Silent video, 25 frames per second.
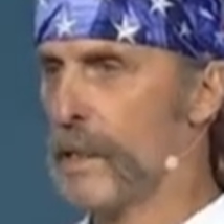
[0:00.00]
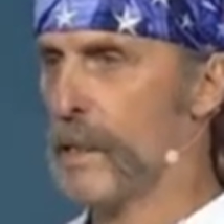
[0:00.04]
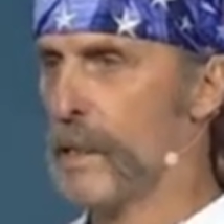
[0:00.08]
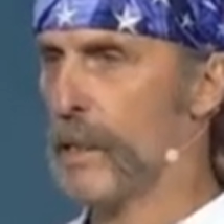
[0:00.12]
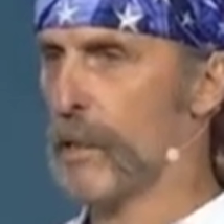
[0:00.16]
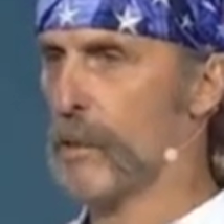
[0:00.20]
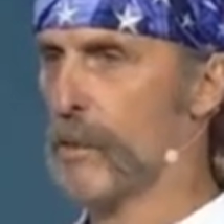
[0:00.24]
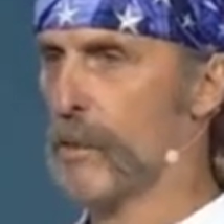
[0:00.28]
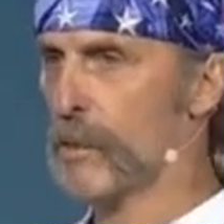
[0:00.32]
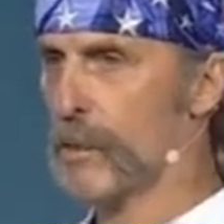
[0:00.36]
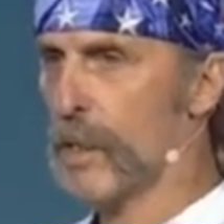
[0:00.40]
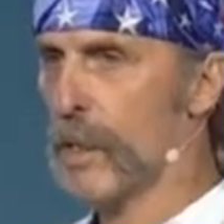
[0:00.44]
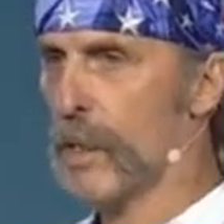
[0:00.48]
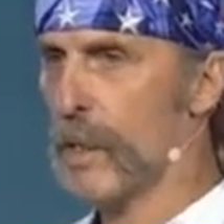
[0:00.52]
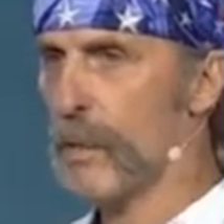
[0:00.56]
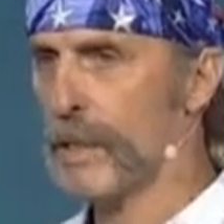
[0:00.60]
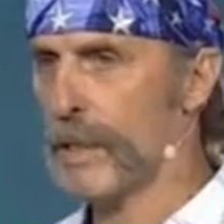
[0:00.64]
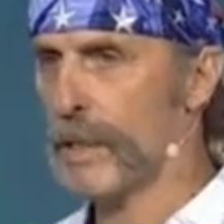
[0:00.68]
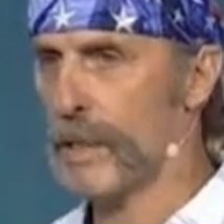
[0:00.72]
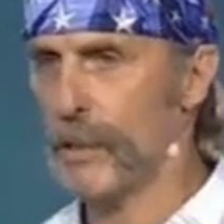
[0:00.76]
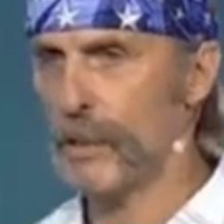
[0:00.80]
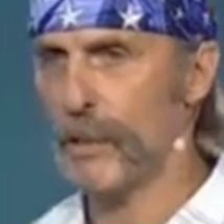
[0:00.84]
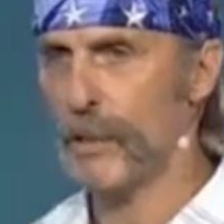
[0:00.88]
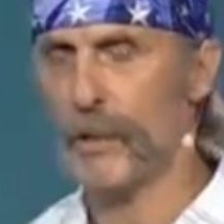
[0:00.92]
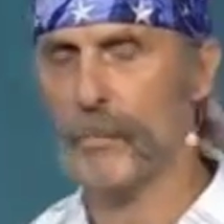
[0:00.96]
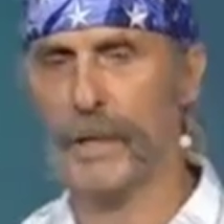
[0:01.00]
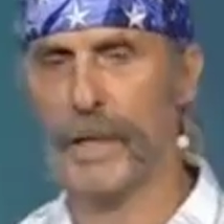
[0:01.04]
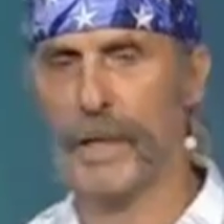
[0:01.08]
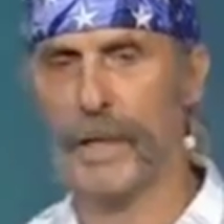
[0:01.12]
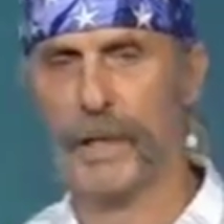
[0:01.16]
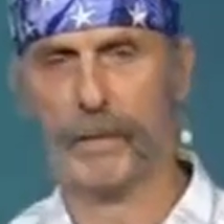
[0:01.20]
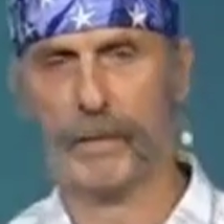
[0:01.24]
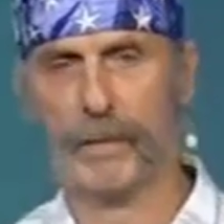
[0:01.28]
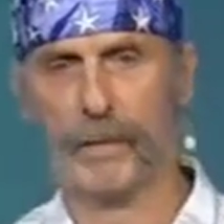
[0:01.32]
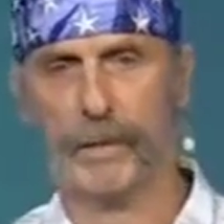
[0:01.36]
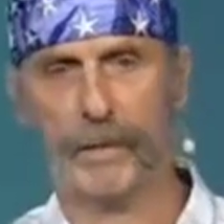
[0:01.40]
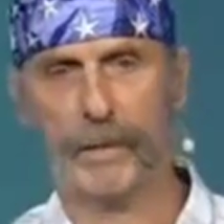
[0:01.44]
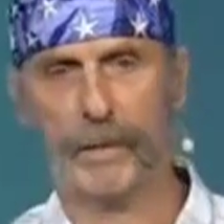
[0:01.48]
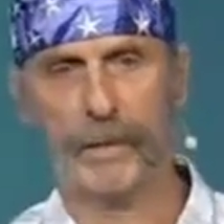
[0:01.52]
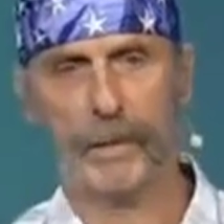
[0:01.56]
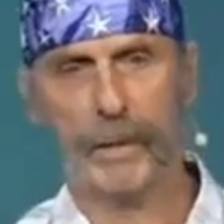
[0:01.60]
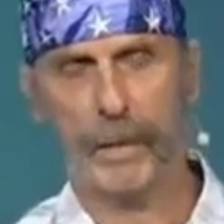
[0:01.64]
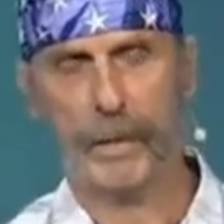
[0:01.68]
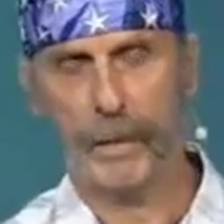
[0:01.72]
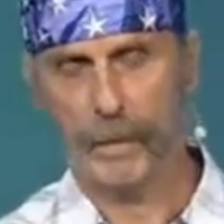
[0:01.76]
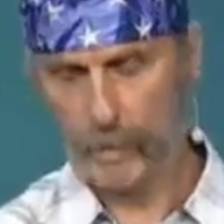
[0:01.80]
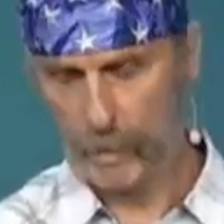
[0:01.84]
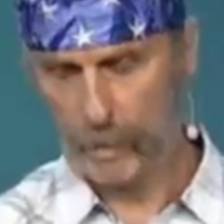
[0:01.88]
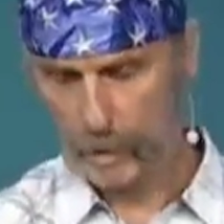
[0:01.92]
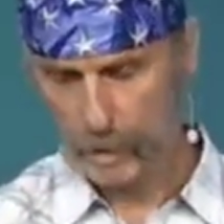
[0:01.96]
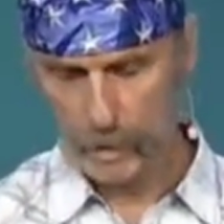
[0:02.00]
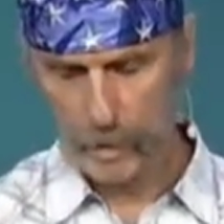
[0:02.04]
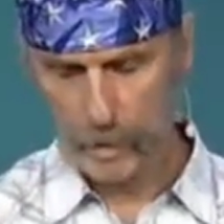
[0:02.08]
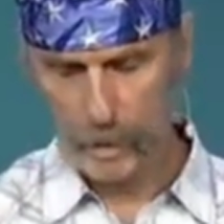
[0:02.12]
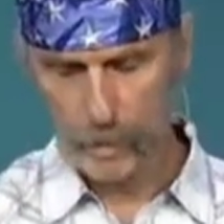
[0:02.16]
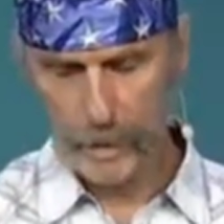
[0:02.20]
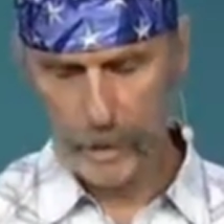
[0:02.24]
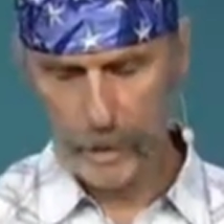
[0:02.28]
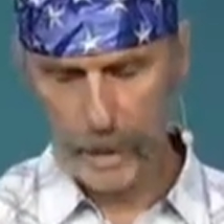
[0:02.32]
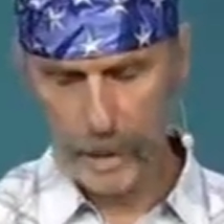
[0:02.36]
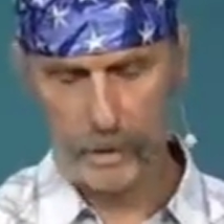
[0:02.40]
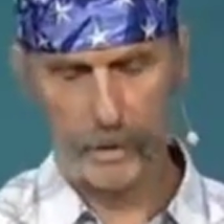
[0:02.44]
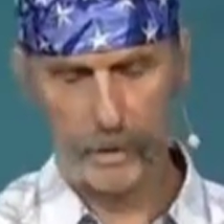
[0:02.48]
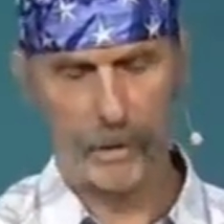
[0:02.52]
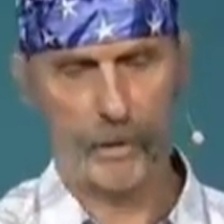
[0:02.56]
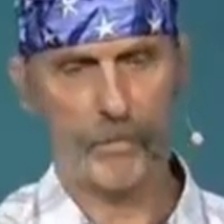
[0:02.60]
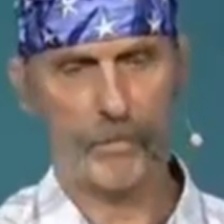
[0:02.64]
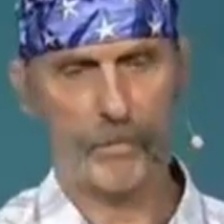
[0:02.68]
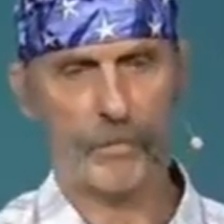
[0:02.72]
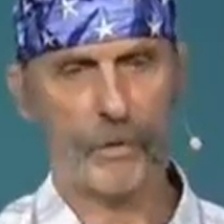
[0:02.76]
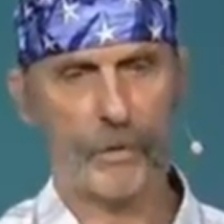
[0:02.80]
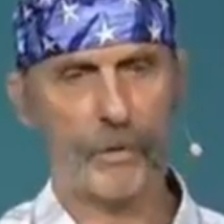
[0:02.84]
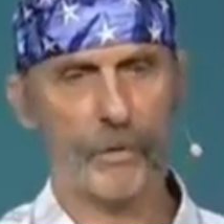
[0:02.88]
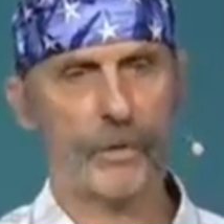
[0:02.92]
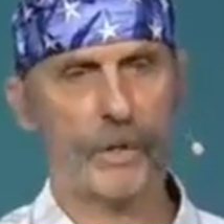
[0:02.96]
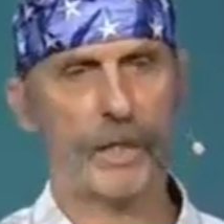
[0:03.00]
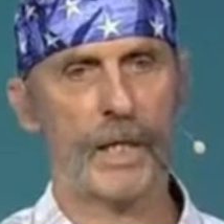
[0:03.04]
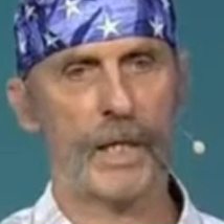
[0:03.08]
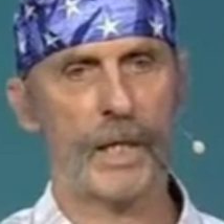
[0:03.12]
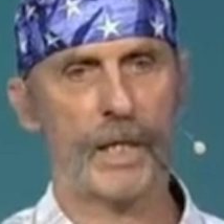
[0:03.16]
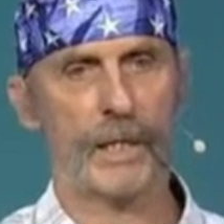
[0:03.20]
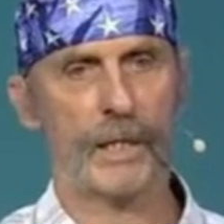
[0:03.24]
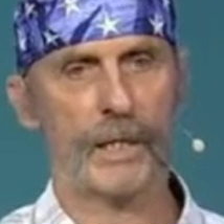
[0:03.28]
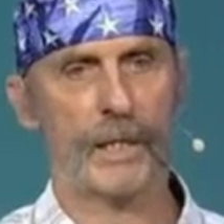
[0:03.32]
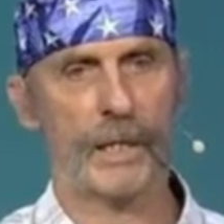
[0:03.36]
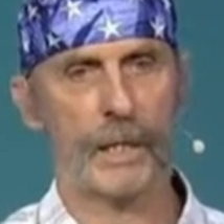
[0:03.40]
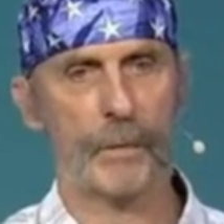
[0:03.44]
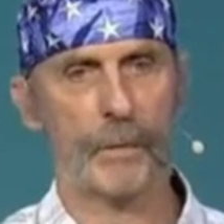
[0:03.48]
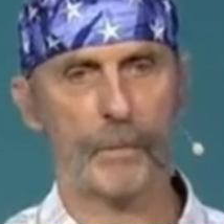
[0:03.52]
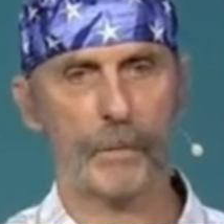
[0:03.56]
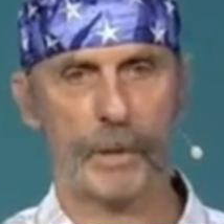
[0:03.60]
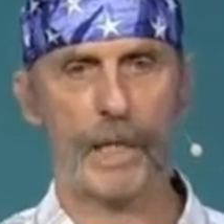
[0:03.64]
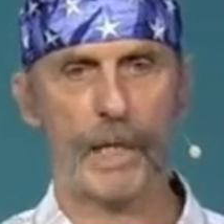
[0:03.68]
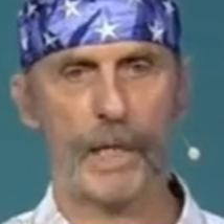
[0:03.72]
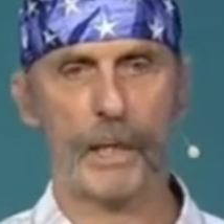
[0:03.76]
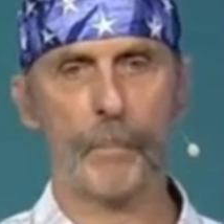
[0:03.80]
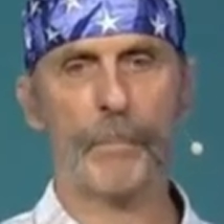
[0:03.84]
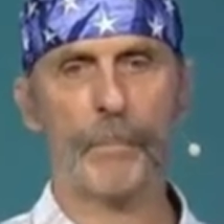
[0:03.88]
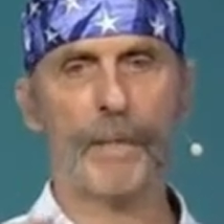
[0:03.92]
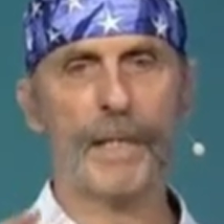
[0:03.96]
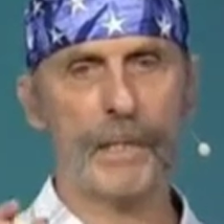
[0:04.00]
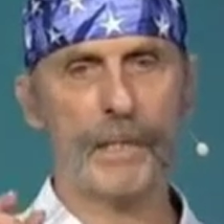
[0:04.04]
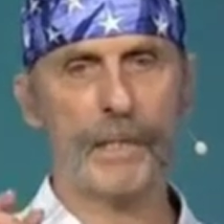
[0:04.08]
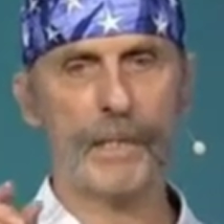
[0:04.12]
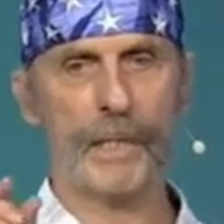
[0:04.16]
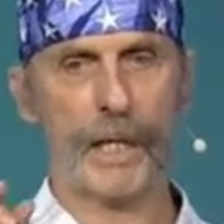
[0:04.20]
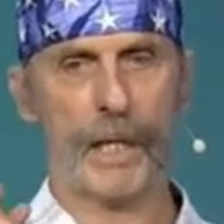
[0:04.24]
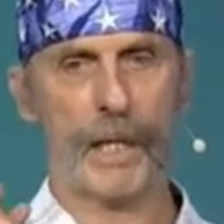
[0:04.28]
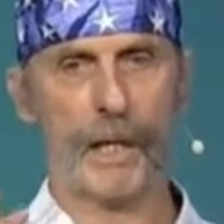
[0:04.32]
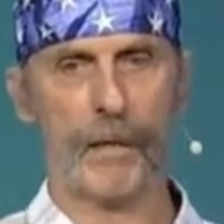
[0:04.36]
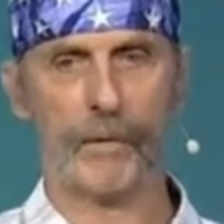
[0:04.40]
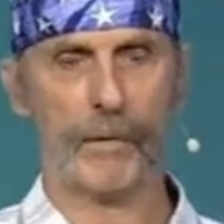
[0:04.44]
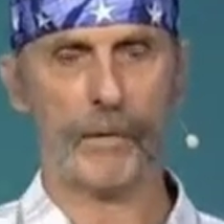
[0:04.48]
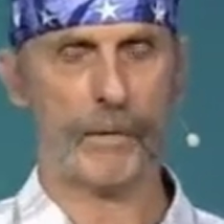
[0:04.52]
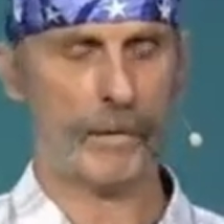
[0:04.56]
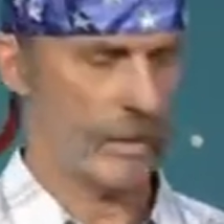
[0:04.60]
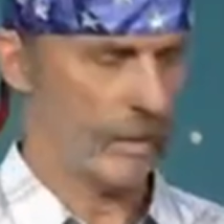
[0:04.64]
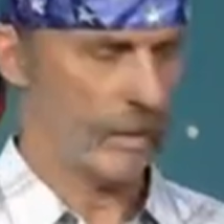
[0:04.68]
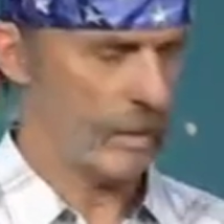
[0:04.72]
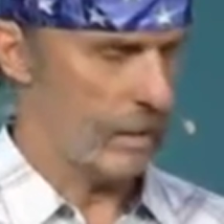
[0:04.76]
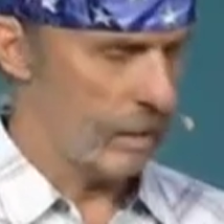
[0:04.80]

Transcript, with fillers: He goes, we can do it better. We're going to go back a little further and cut it again. We're going to take a piece out.